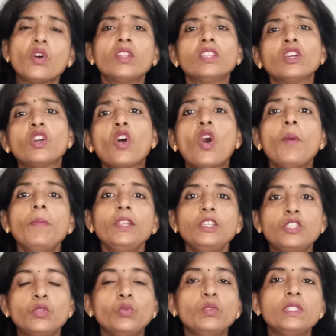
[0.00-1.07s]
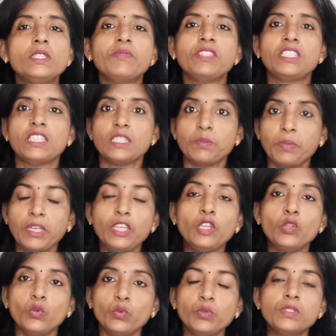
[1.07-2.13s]
on the common tools which has been
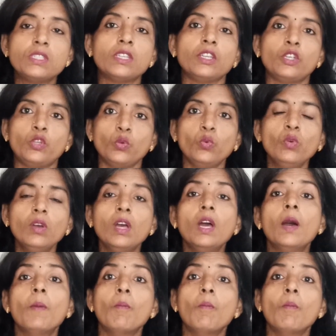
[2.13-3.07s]
used to